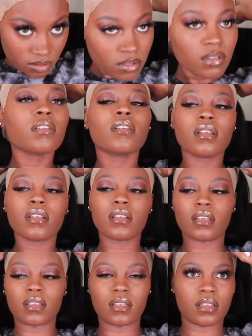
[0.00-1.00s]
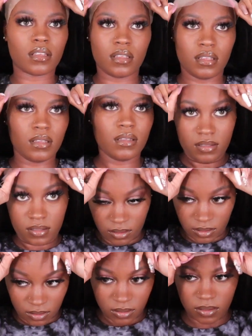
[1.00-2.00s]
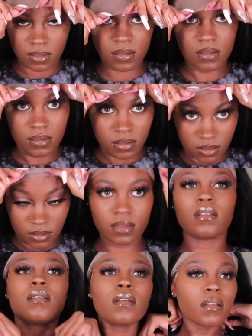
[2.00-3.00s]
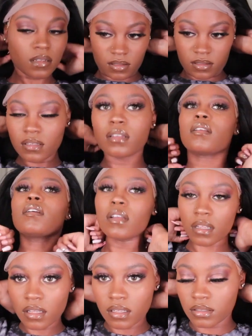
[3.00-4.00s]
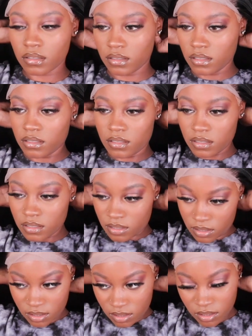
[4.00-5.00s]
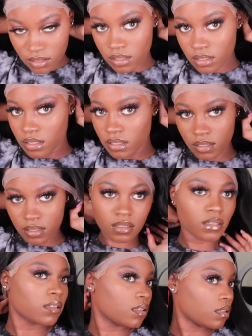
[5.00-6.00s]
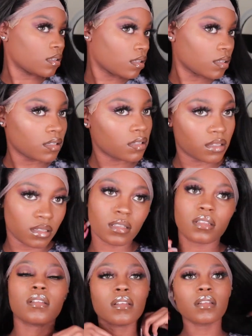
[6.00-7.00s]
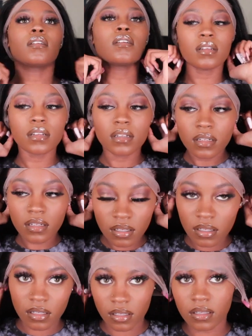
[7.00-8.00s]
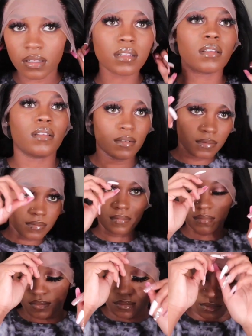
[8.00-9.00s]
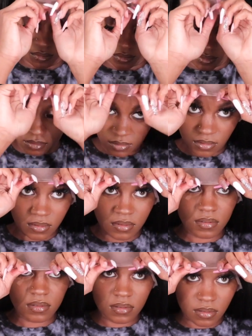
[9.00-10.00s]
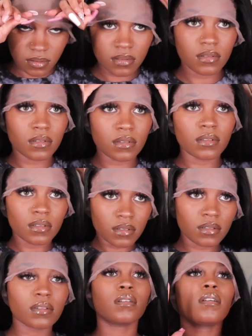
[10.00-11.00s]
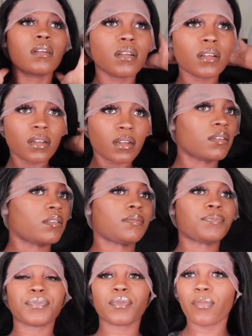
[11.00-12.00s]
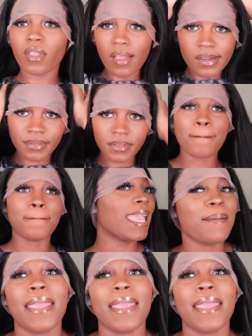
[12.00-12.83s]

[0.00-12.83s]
So right here, I'm just trying it on to see how much more cap I have to cut. And as you guys can see, I did have to go back and make some adjustments because it was a little bit too much cap for me.